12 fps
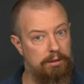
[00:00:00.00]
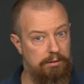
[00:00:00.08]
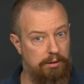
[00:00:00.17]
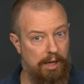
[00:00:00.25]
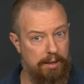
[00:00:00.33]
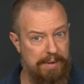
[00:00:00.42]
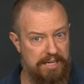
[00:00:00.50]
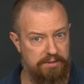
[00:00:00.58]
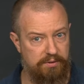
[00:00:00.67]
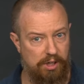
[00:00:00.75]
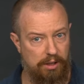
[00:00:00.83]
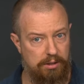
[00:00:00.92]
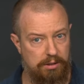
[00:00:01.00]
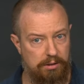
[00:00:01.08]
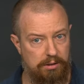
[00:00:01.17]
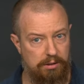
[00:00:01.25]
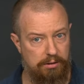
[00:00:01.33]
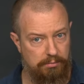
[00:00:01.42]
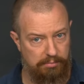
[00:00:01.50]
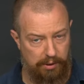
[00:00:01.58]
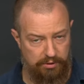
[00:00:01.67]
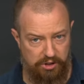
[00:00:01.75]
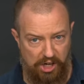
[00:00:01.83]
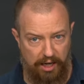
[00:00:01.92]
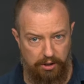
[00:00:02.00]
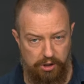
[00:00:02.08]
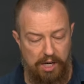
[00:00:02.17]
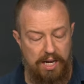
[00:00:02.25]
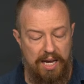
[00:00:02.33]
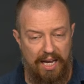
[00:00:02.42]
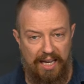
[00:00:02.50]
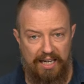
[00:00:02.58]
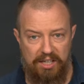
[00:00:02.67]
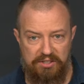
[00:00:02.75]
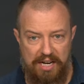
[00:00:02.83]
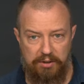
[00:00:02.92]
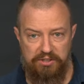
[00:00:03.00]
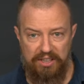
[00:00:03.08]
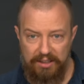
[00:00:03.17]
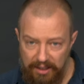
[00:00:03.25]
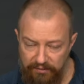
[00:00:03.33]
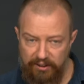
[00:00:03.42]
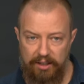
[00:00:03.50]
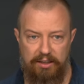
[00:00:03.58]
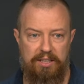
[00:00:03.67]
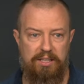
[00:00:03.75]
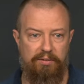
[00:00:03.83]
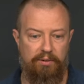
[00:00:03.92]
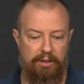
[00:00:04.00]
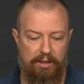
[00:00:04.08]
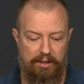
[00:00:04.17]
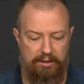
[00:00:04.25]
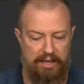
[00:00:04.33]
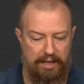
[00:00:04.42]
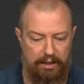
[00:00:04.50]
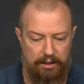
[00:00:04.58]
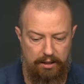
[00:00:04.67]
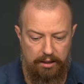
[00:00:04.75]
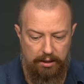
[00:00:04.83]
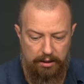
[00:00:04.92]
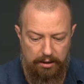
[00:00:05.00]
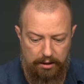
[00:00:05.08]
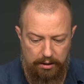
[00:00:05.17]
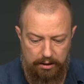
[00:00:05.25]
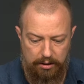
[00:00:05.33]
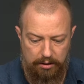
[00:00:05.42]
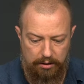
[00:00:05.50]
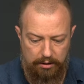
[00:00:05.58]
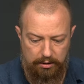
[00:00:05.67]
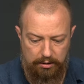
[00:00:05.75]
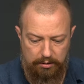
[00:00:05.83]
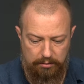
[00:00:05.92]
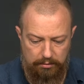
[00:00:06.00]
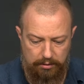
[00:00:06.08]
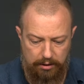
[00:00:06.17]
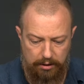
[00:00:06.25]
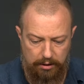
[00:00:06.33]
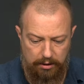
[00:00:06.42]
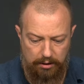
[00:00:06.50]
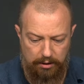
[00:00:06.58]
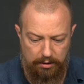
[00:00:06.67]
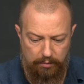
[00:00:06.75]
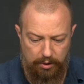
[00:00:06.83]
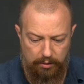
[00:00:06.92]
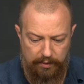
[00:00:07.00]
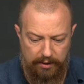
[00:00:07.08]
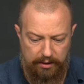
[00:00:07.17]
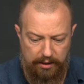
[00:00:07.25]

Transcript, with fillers: Not a massive change, but it was a change. And it is now significantly different than, uh, where are we?